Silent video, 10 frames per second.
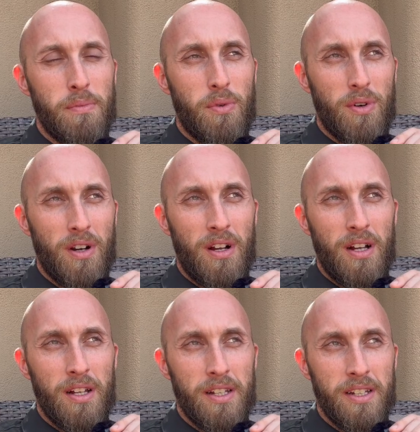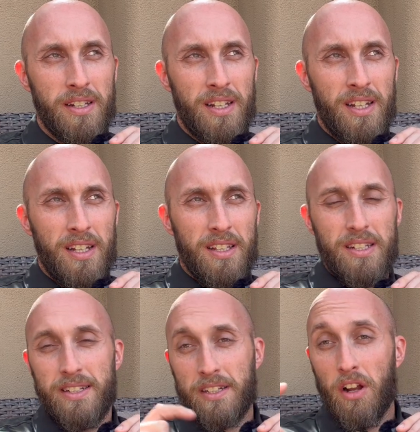more on
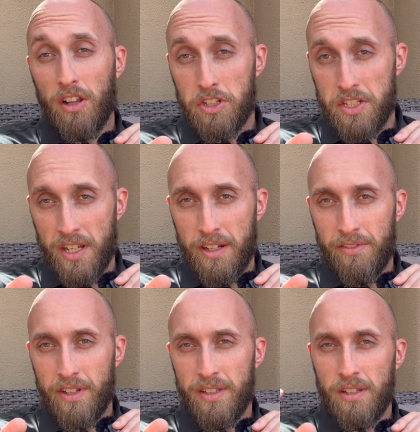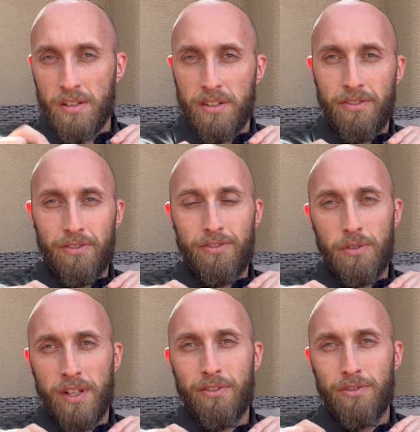the technology side of it. They have a
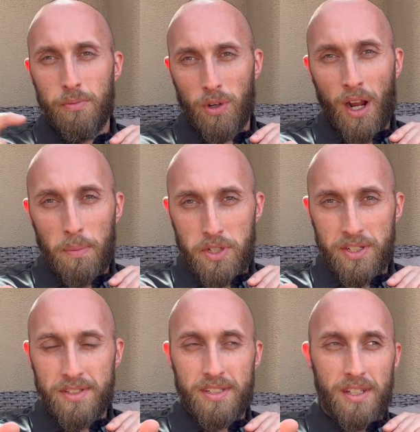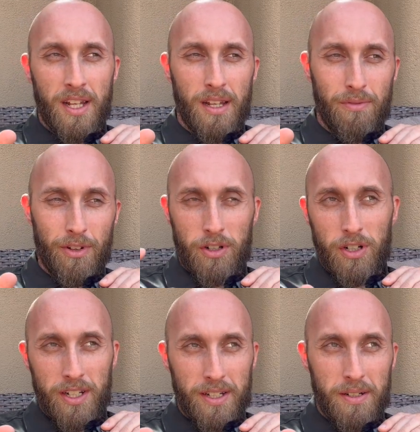few more options for
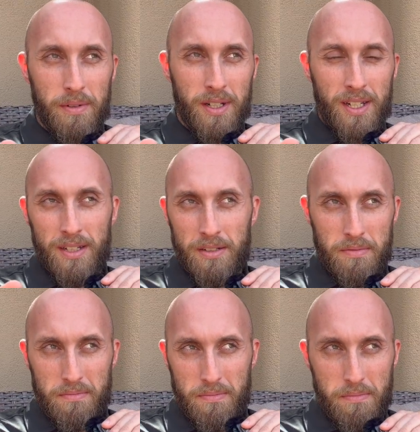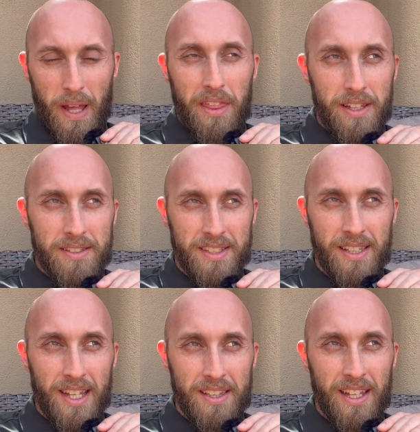cooking methods,
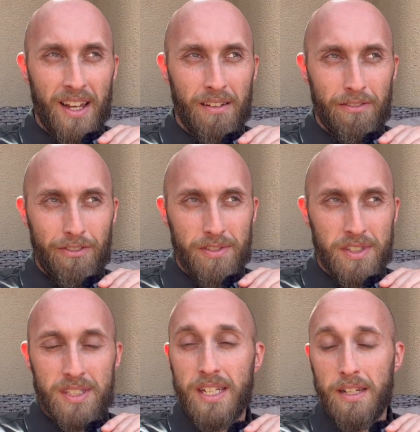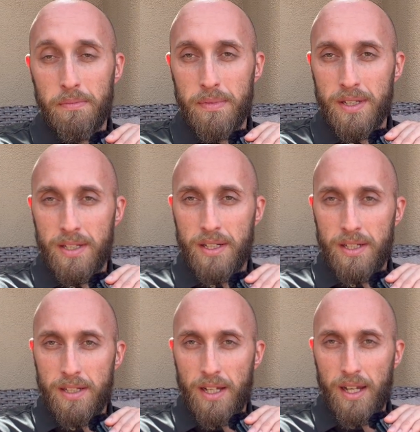in that they have steam
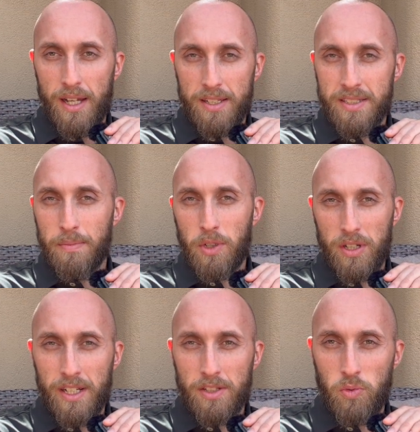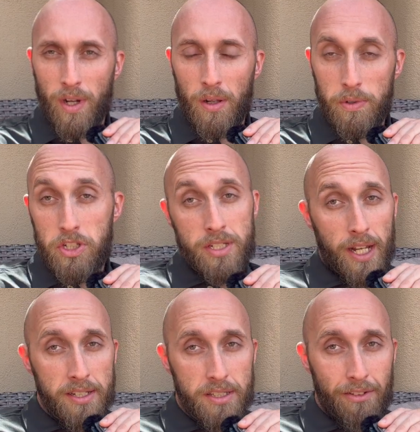cooking as well, which is
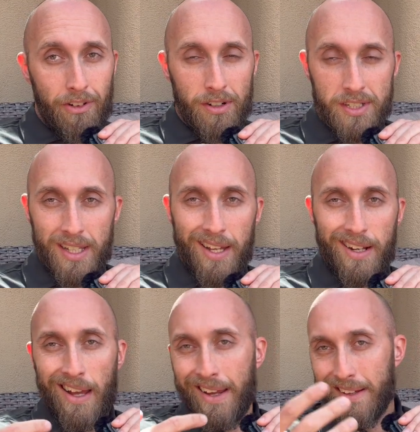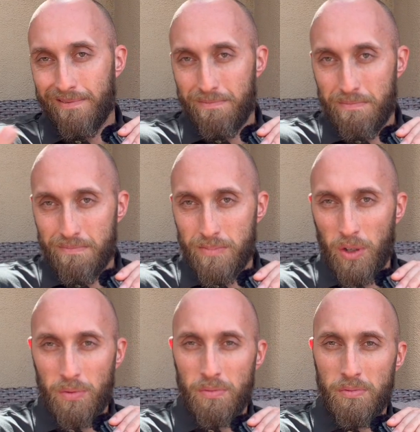nice if you're into that. I
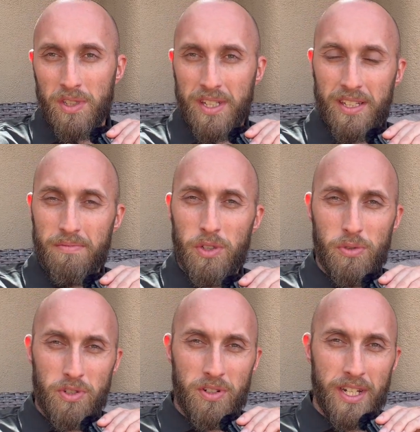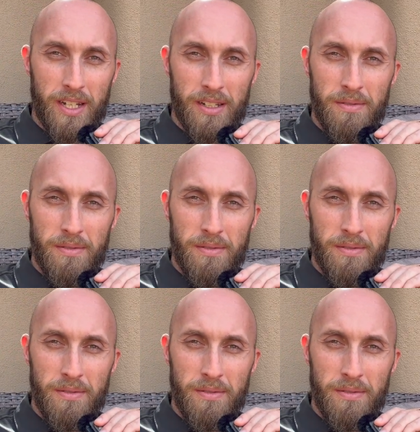don't really use or need it,